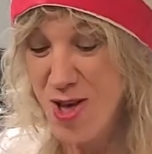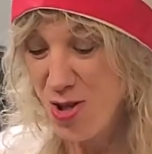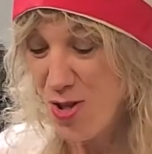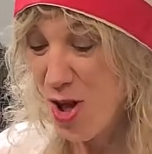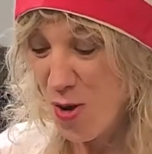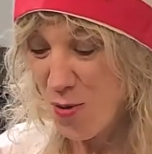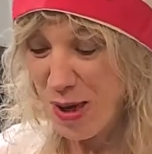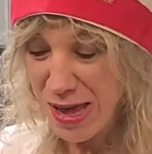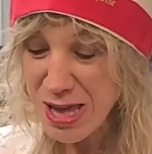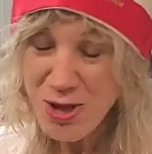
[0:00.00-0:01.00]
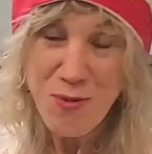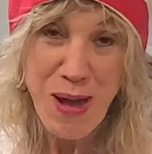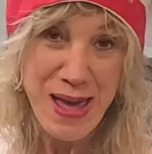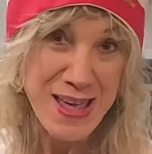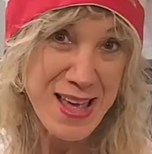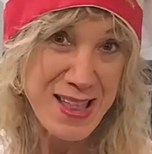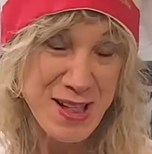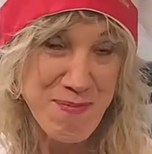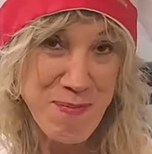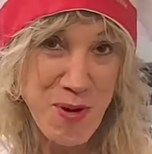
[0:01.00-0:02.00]
So either way, it's
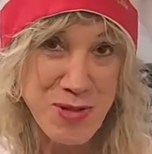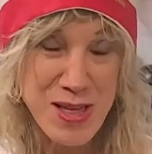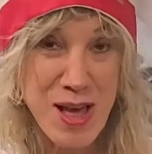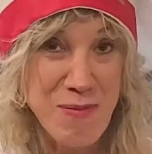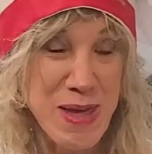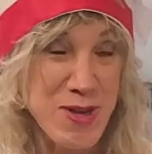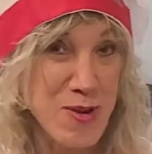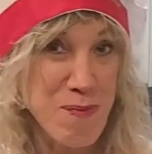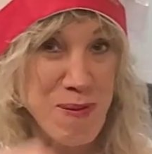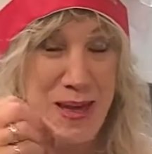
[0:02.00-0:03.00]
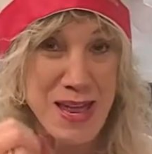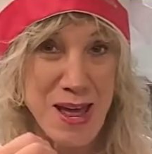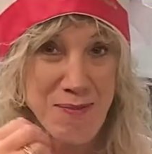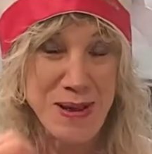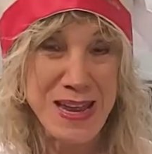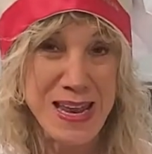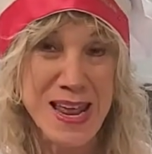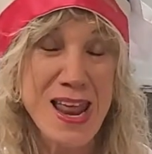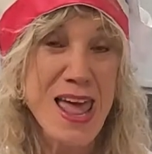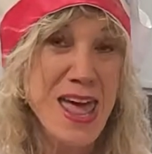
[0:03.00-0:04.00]
both yummy. You can pick it up and eat
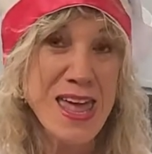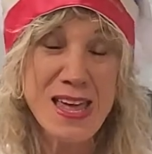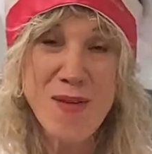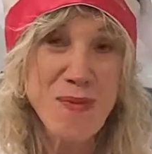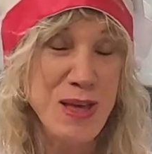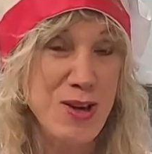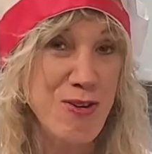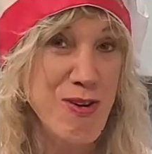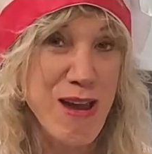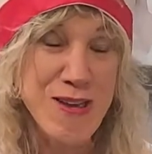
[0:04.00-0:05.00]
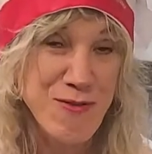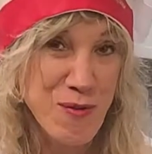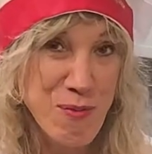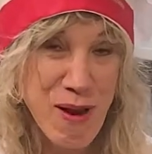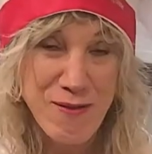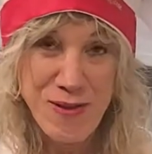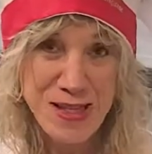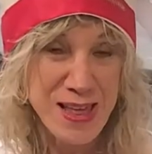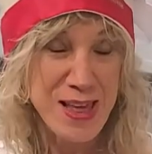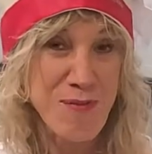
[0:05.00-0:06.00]
it. It can be great for breakfast.
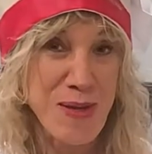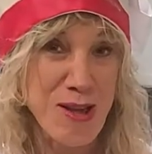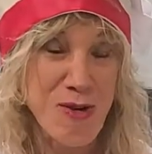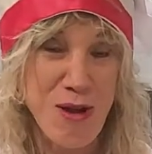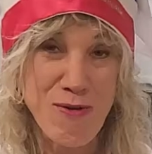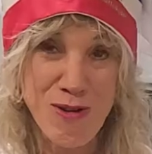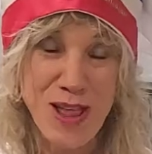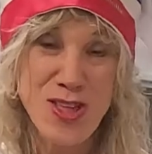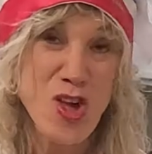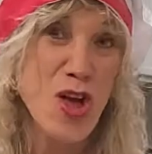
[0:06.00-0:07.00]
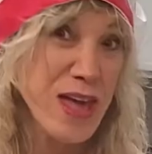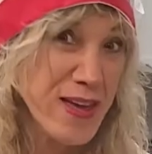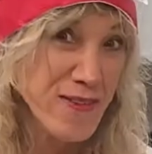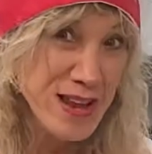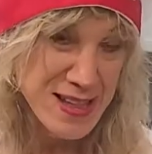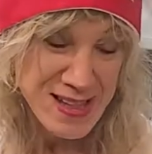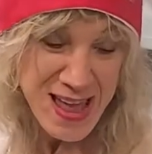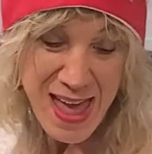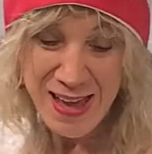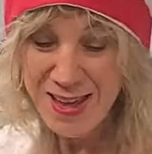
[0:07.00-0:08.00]
It can be great for lunch, even a
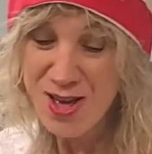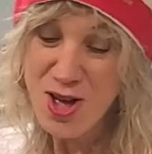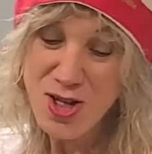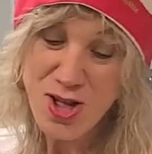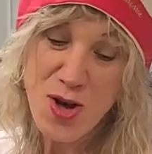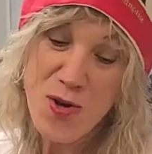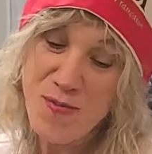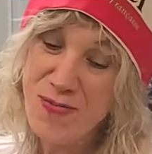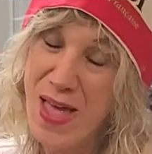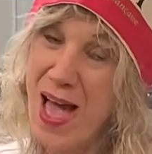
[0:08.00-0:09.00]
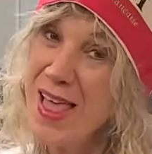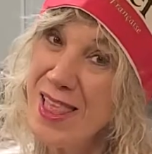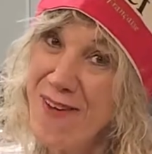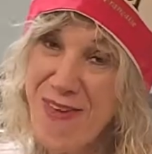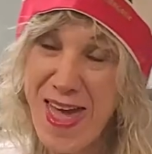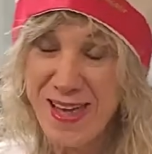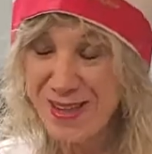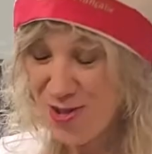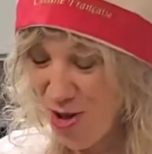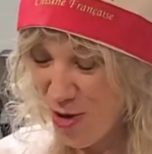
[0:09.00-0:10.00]
snack. So I love eggs,
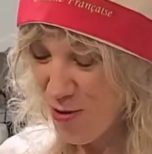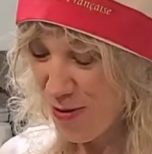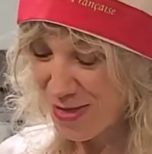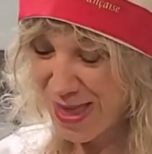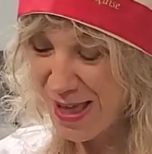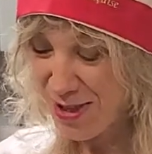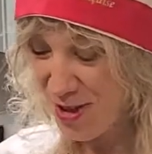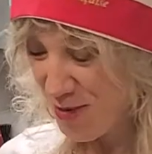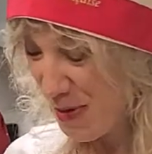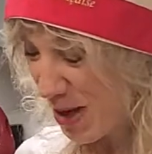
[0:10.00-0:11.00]
so that's going to be